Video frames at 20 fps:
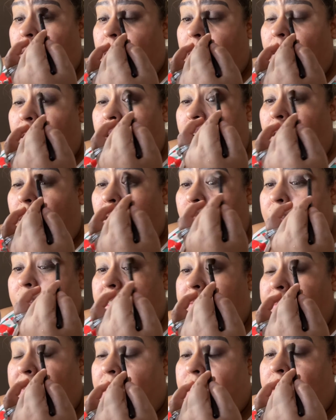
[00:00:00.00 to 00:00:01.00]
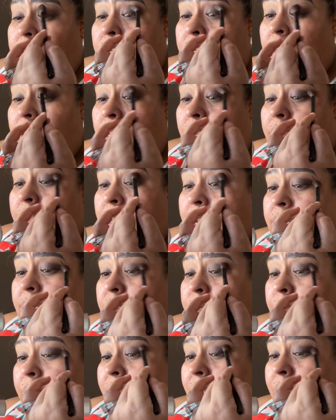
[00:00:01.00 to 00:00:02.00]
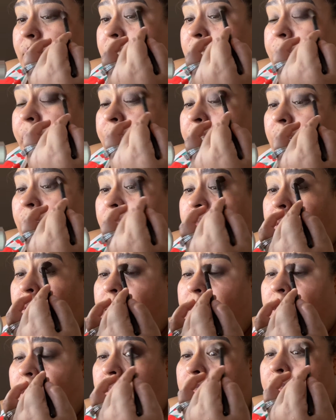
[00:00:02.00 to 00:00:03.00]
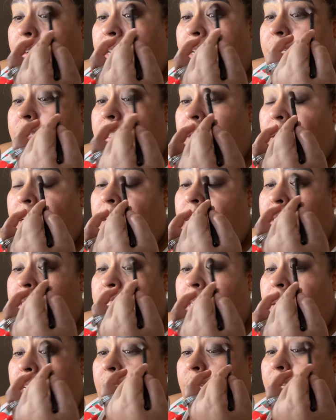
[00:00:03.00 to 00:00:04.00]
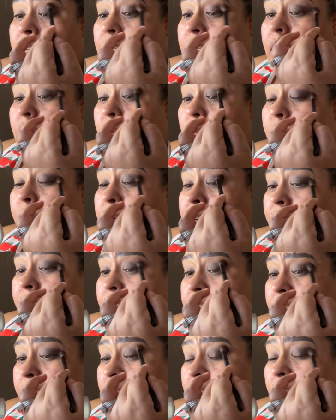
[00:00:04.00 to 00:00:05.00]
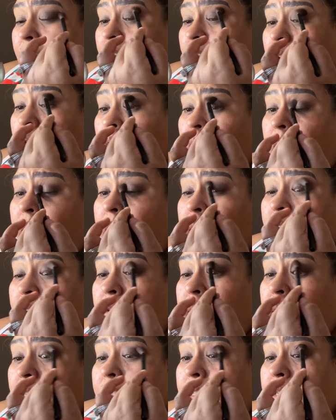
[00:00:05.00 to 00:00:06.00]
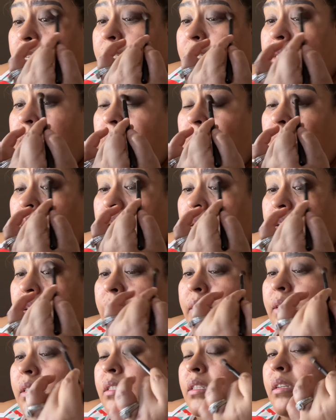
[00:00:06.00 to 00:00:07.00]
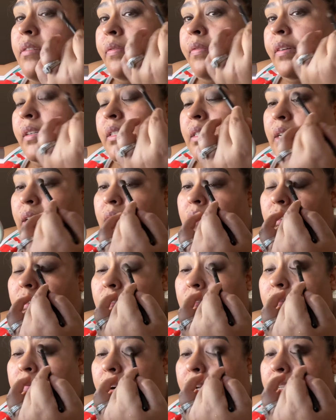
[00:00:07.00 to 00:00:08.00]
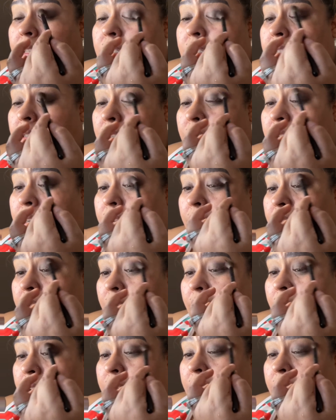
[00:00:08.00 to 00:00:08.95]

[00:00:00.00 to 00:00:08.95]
I always make sure that that's what I'm doing, because otherwise it's gonna look weird. And you're gonna start seeing like the difference, like, oh, why does it look like that?